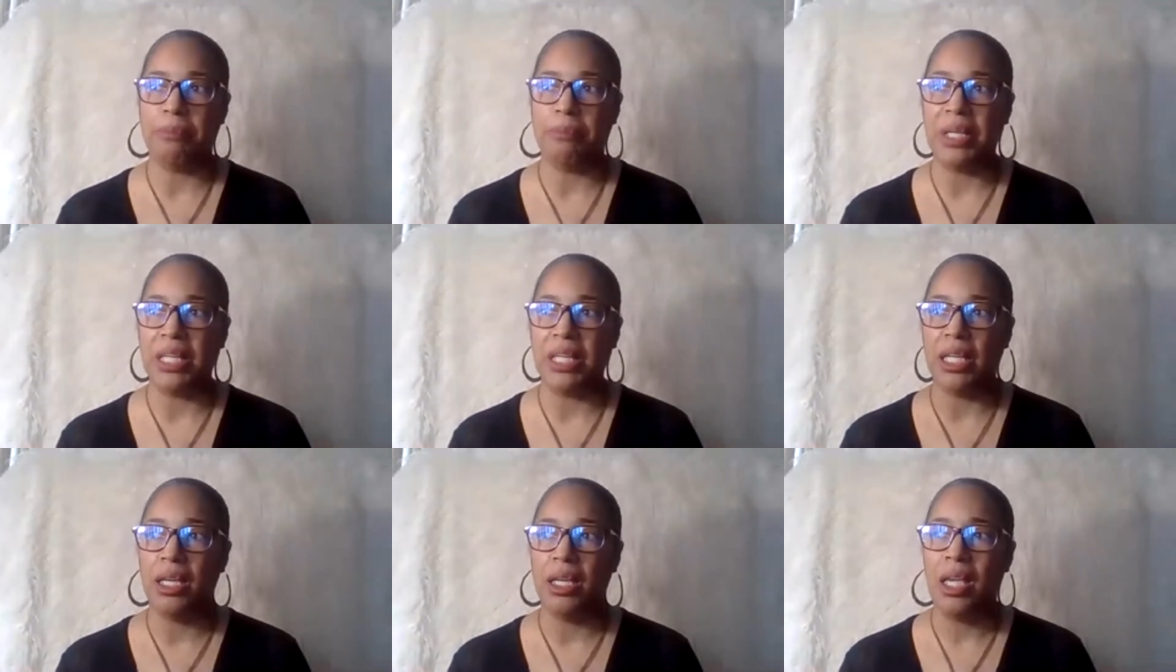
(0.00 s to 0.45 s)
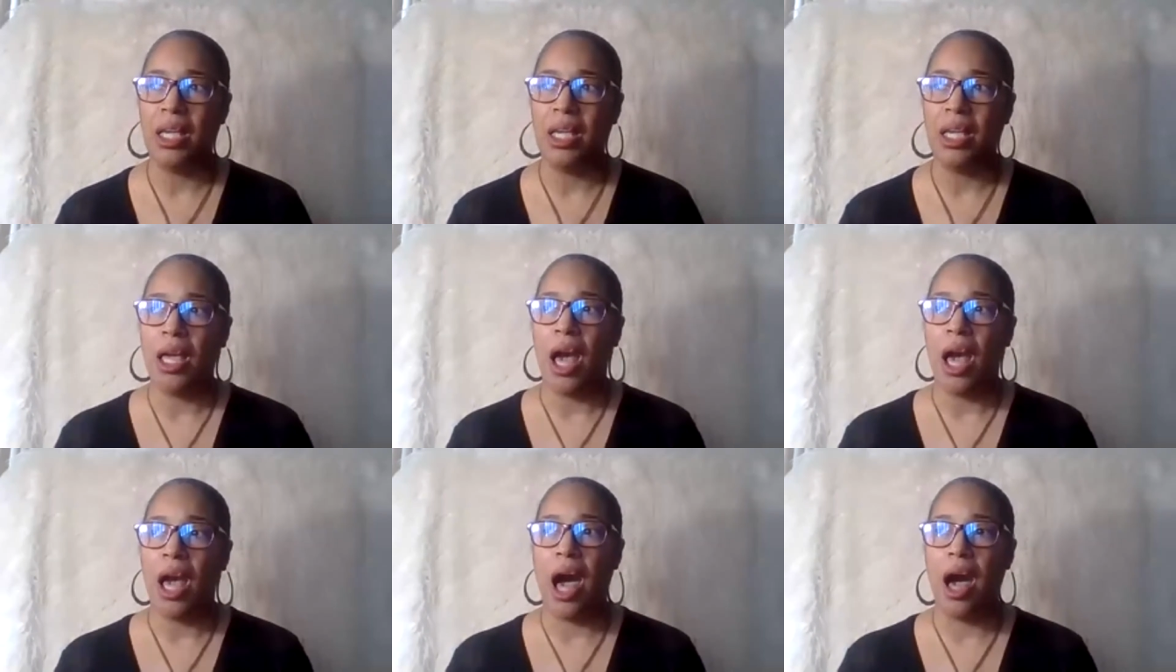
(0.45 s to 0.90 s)
be
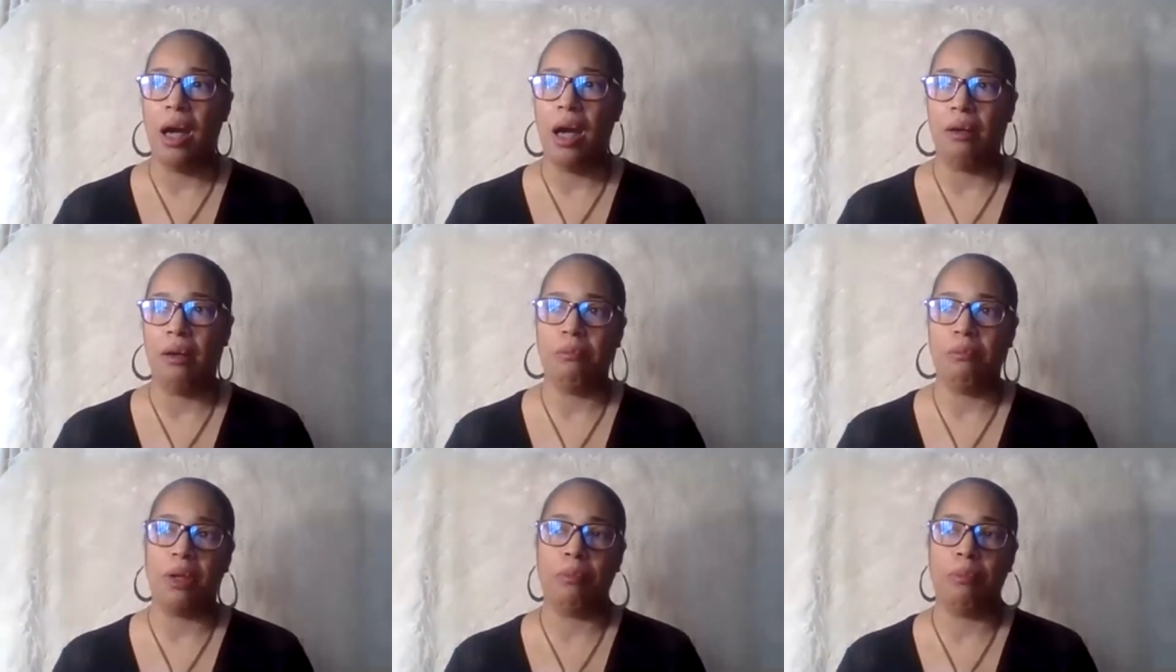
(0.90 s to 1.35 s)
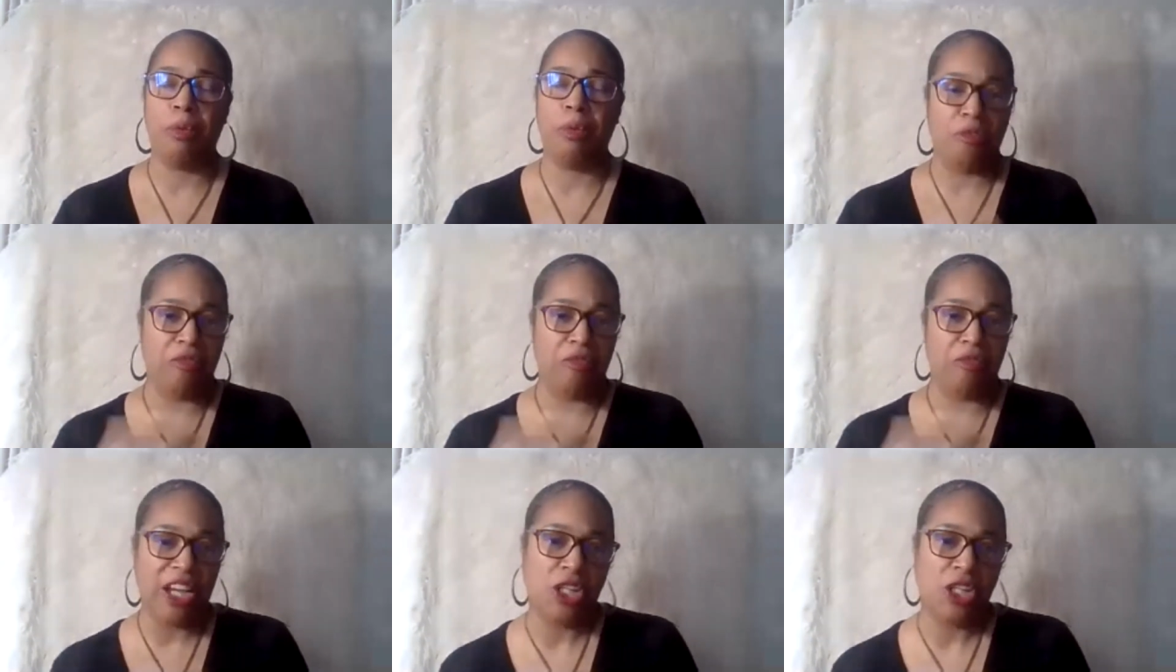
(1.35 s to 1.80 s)
a
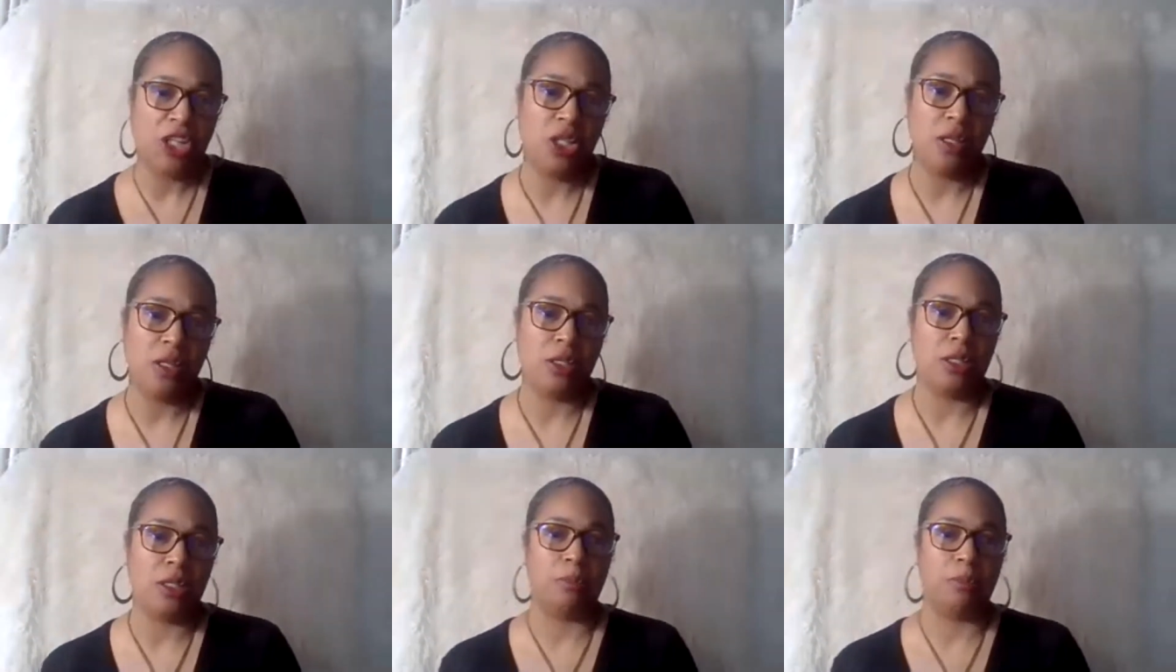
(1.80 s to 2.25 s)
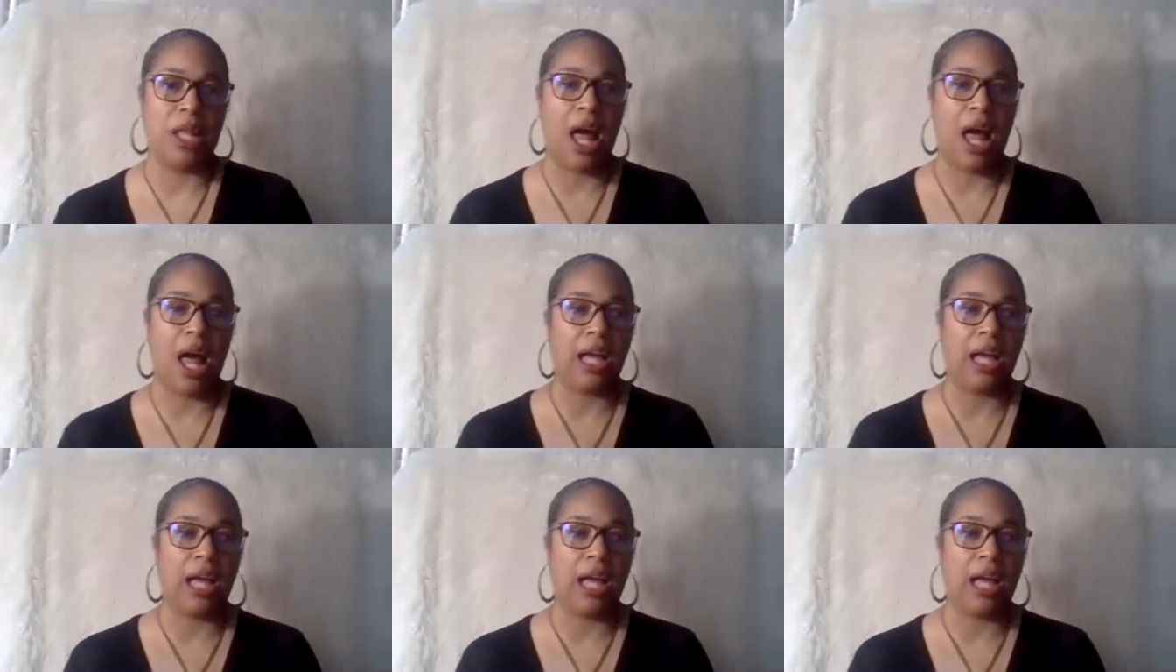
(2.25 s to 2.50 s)
perfectionist block.